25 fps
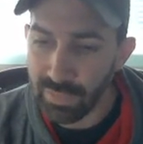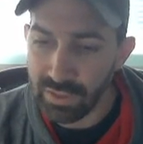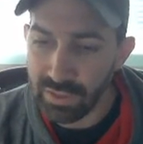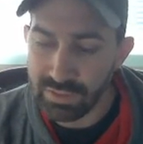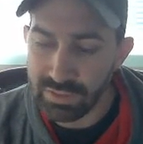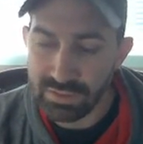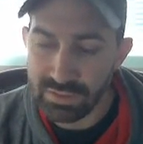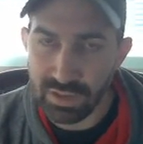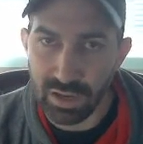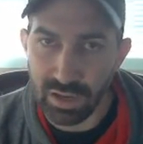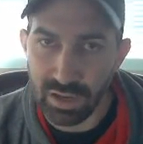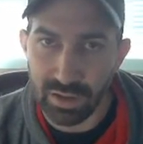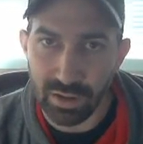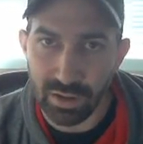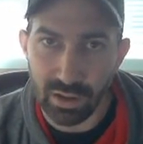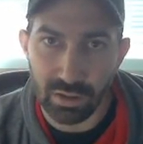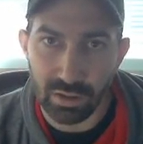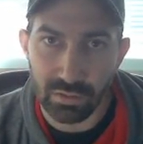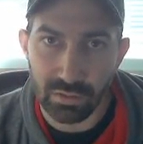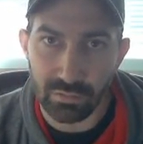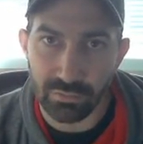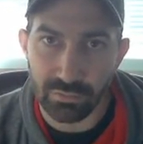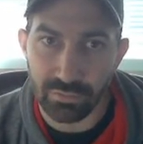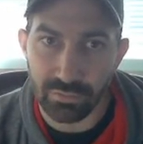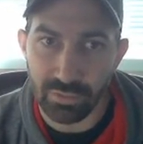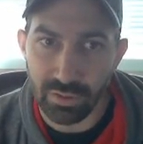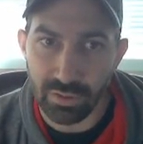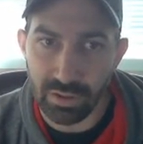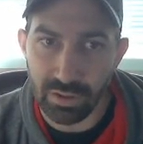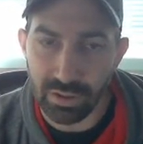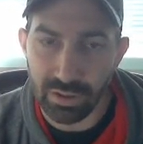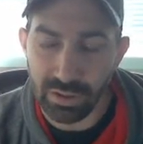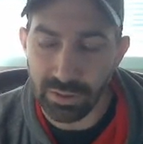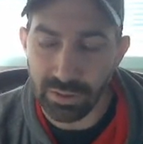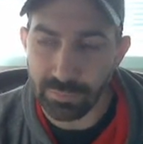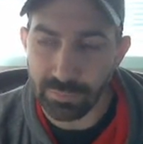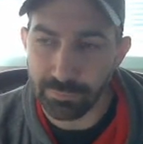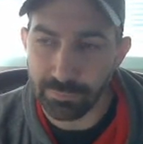It's got all
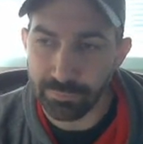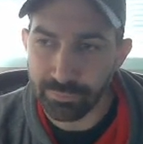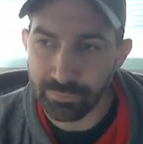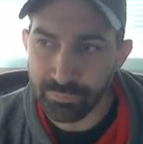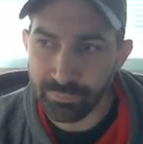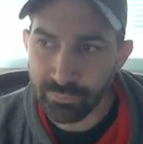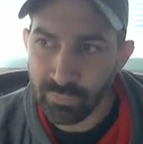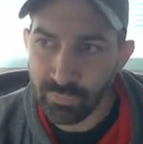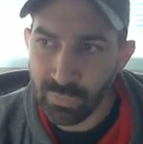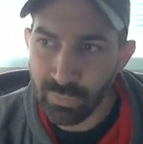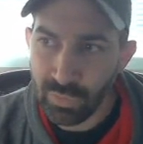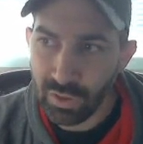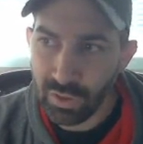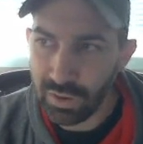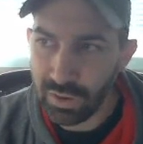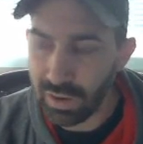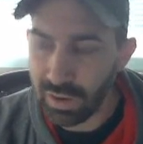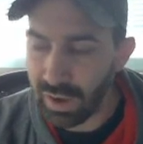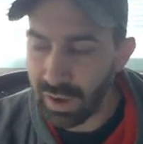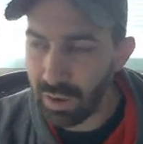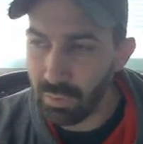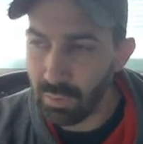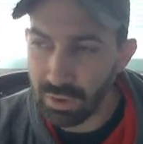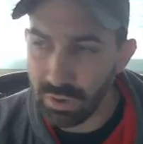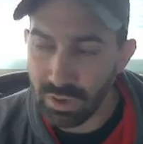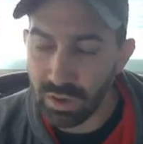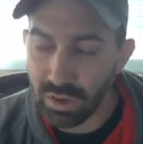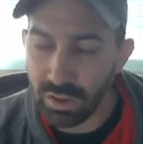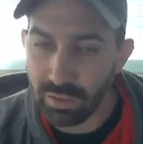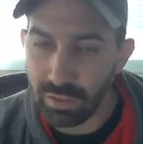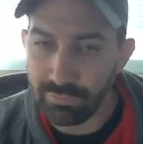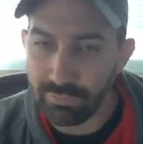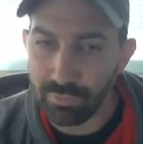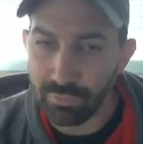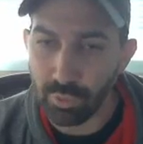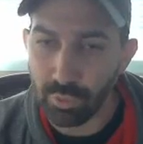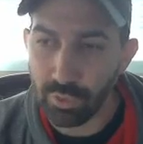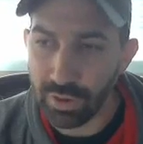of, I would
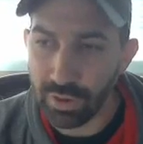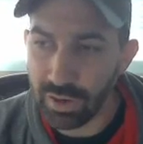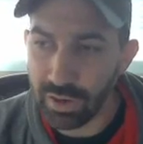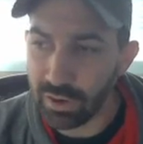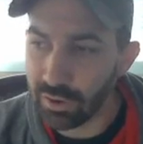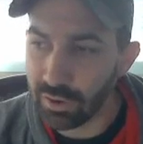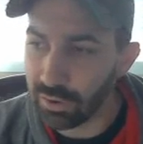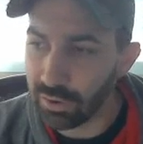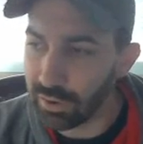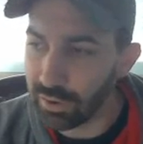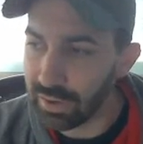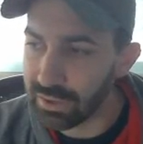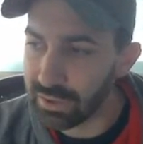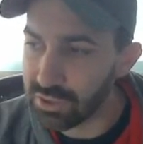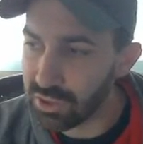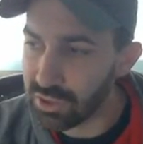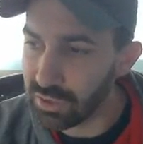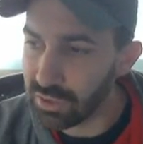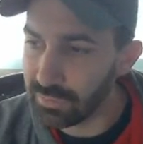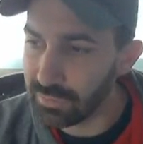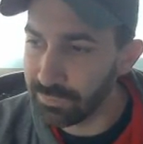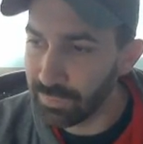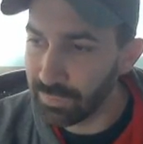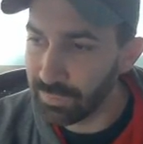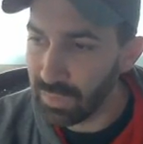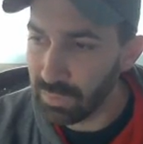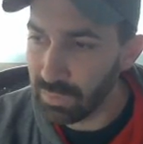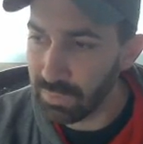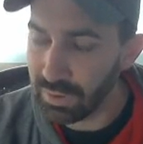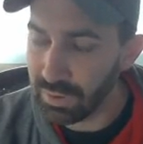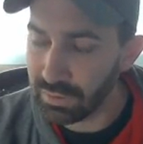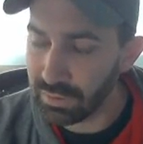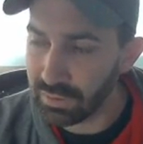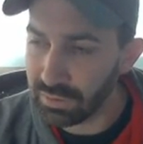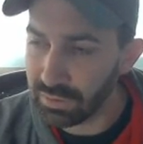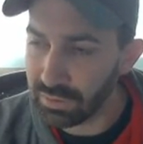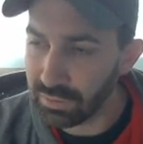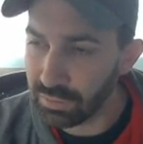call it forward error correction
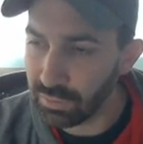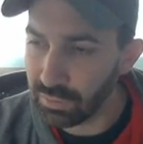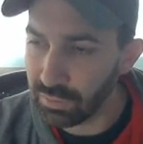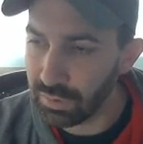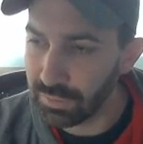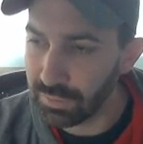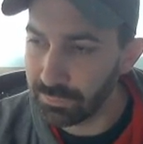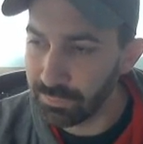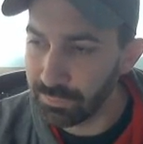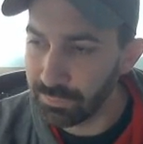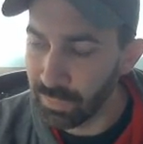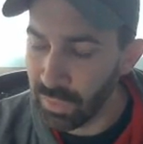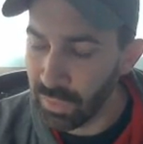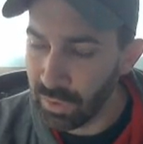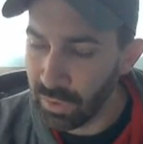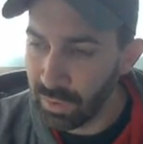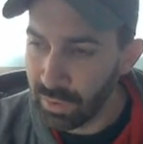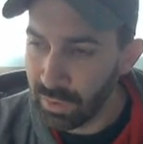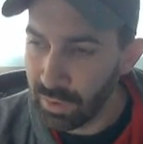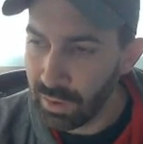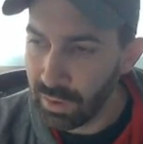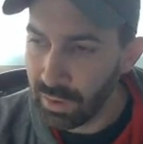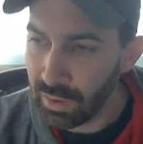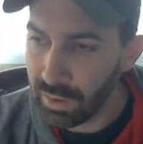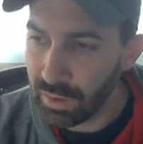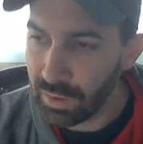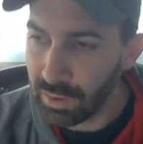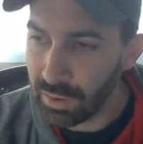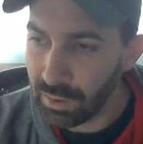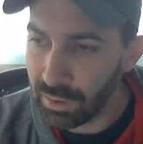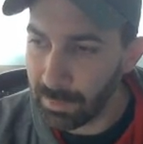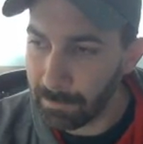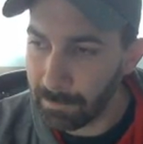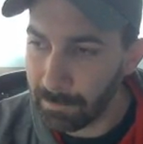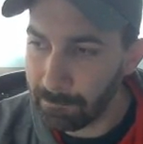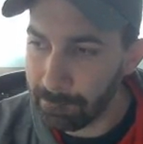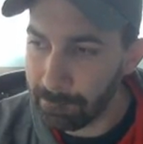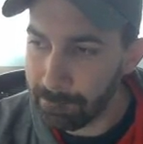built into it,
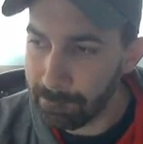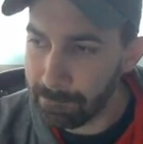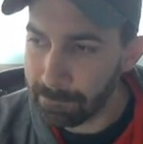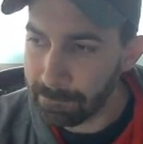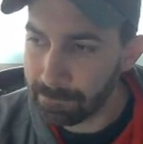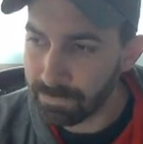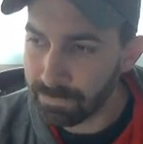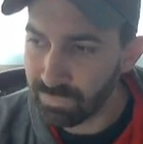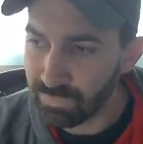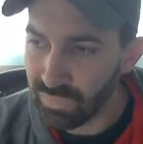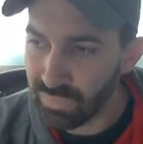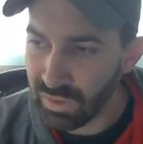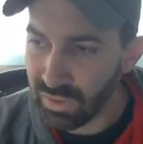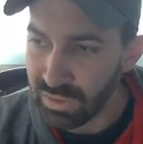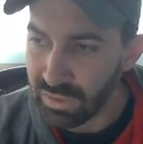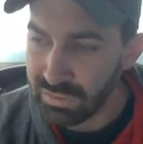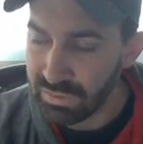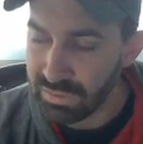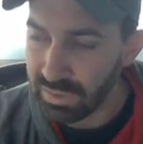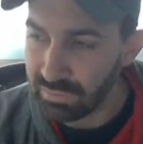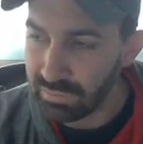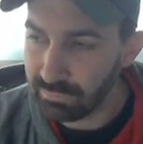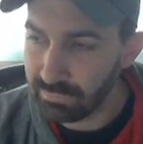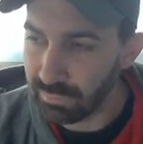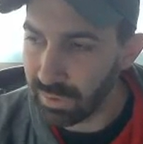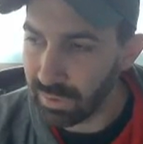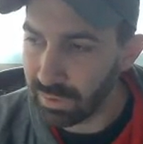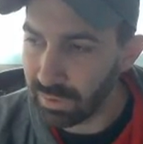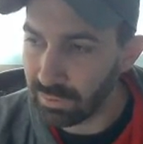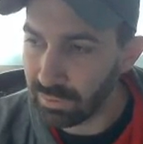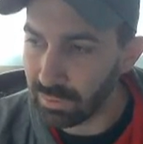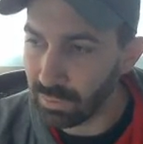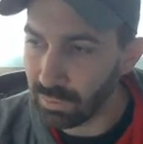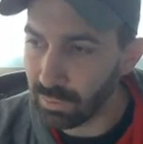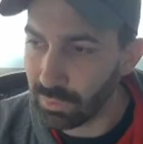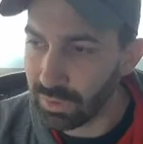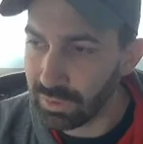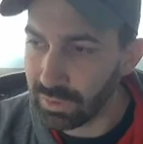because I
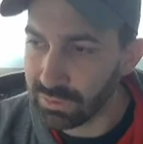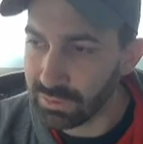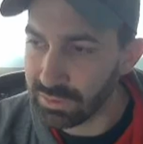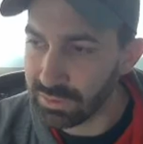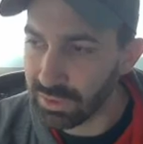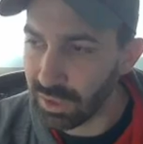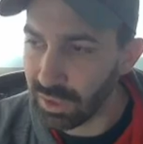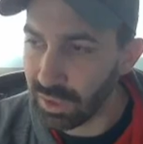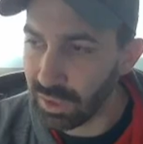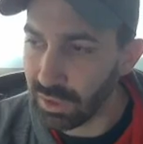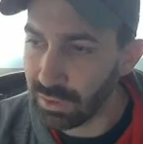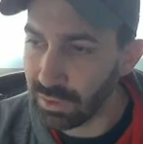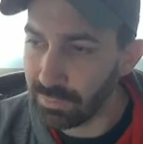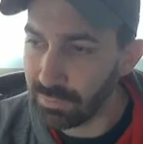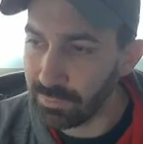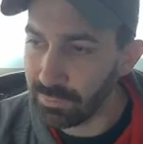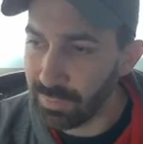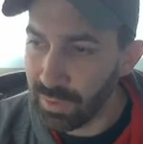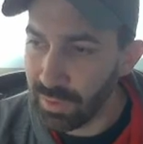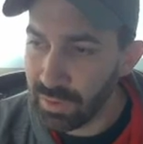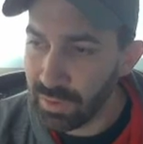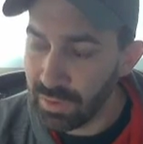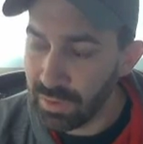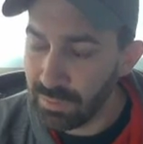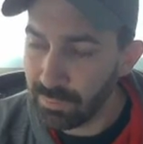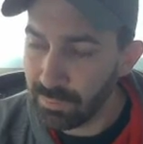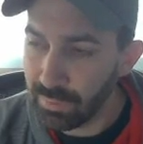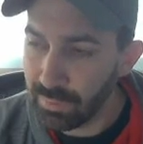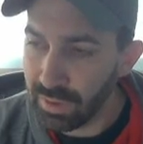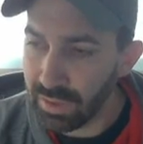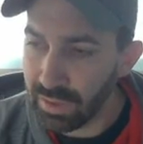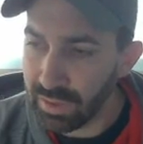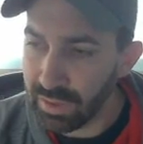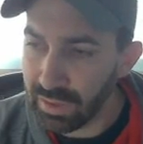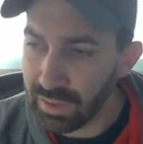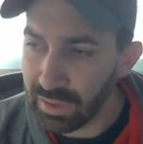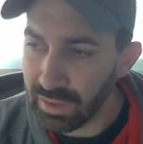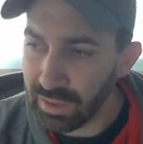don't know what else to call it.
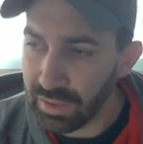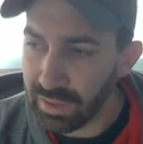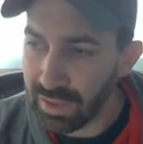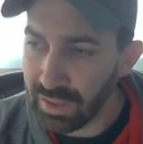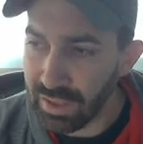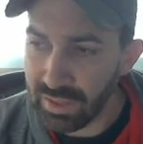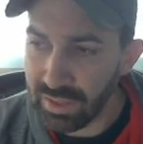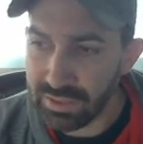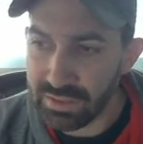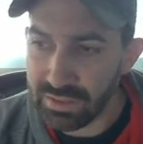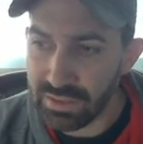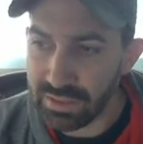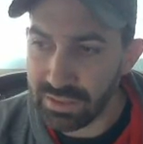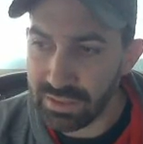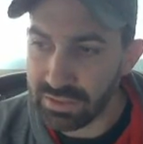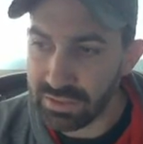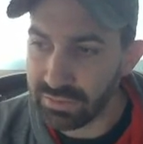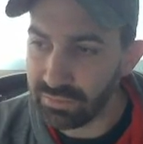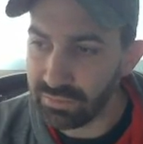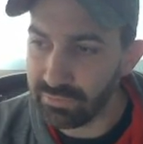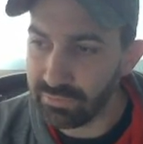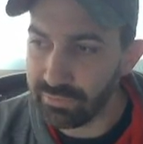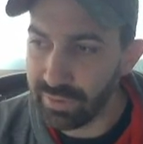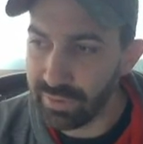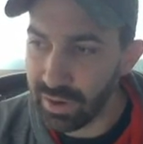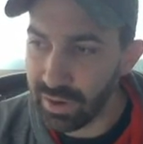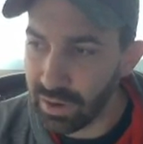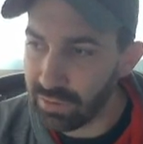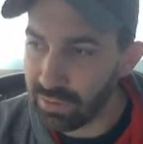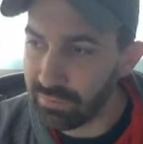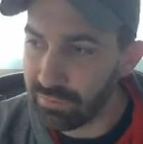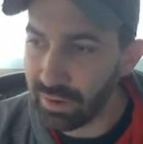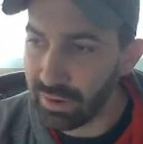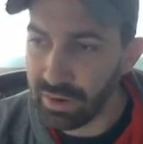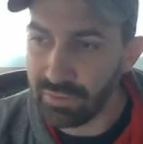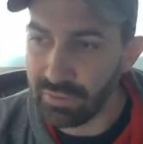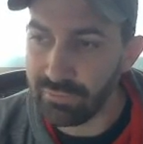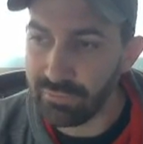But it's very,
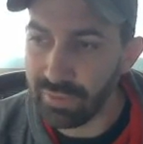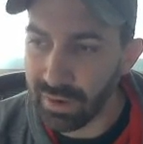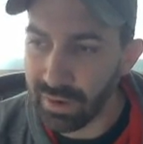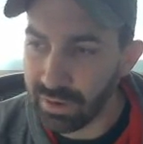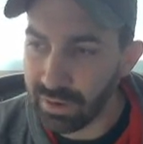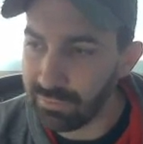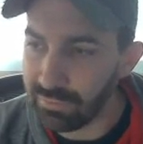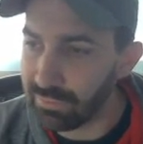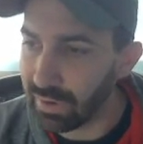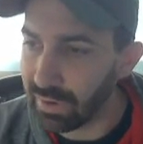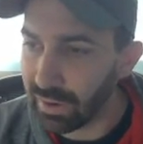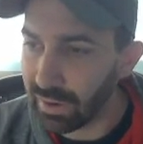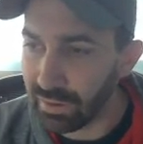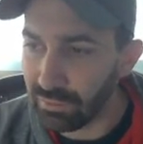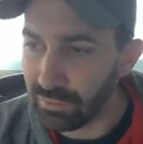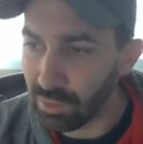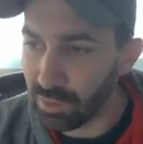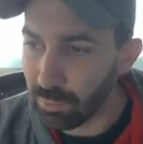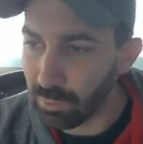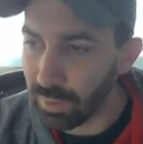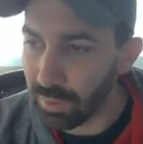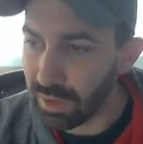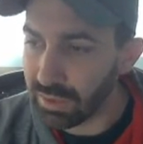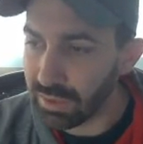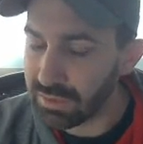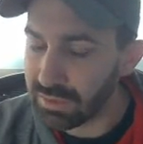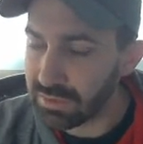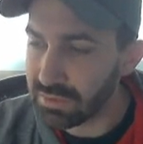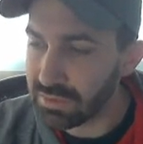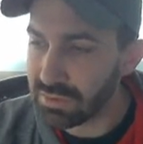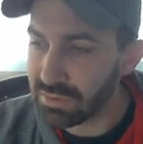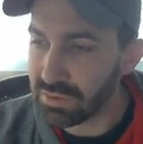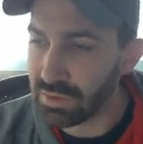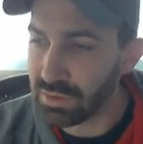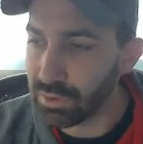very, very, very robust.